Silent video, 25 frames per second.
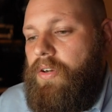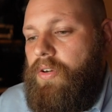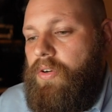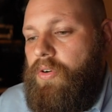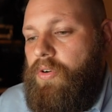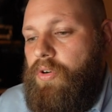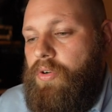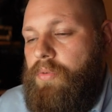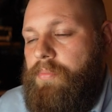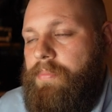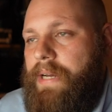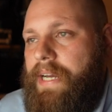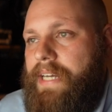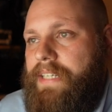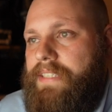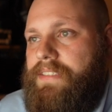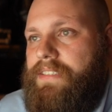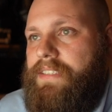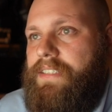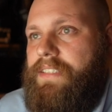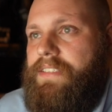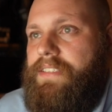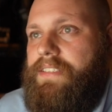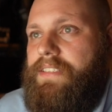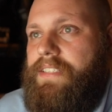Gordon
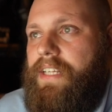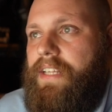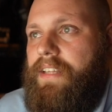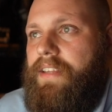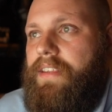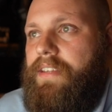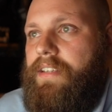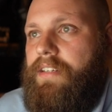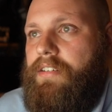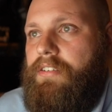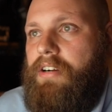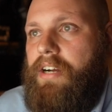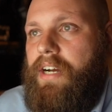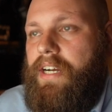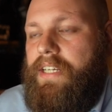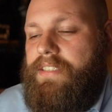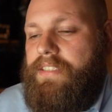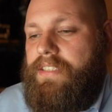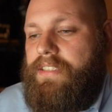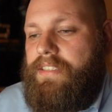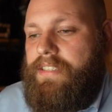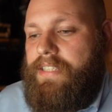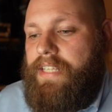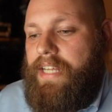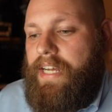Pasque instead
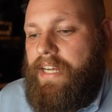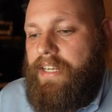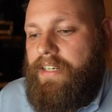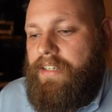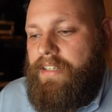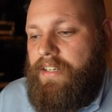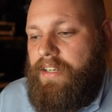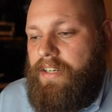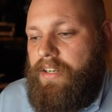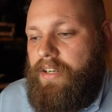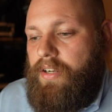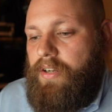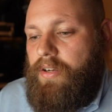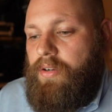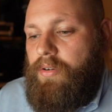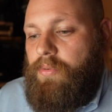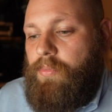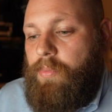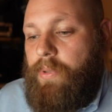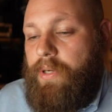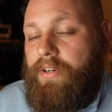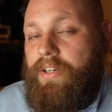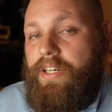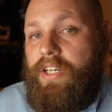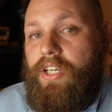theorizes that
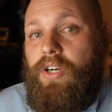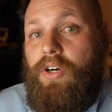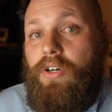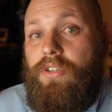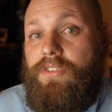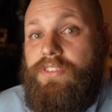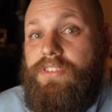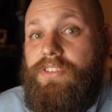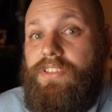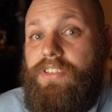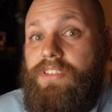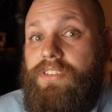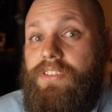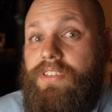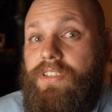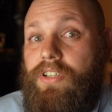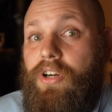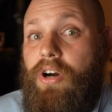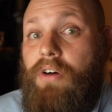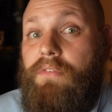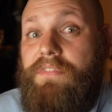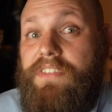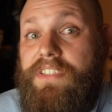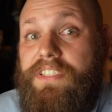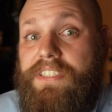we're in a constant
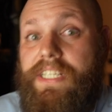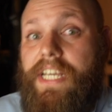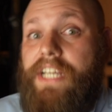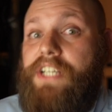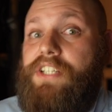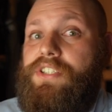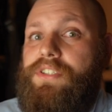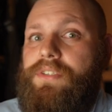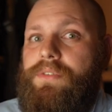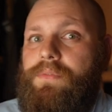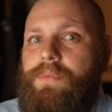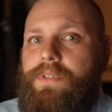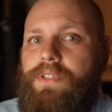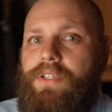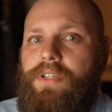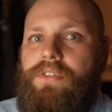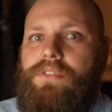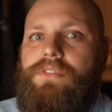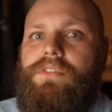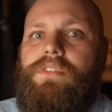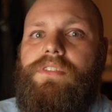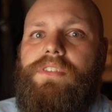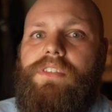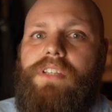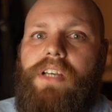conversation with
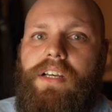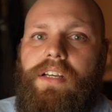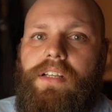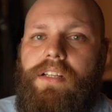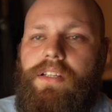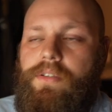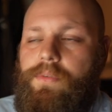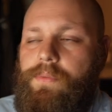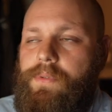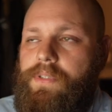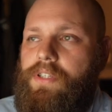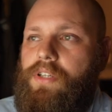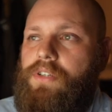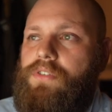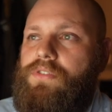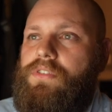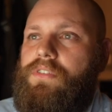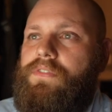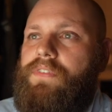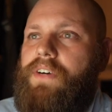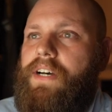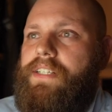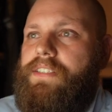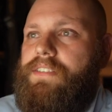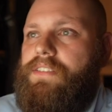those
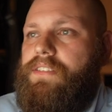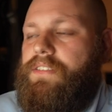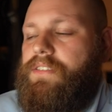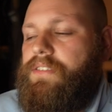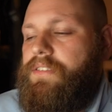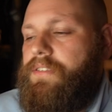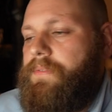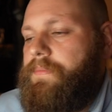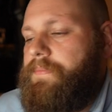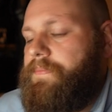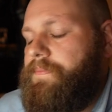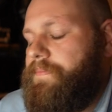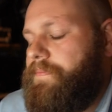devices.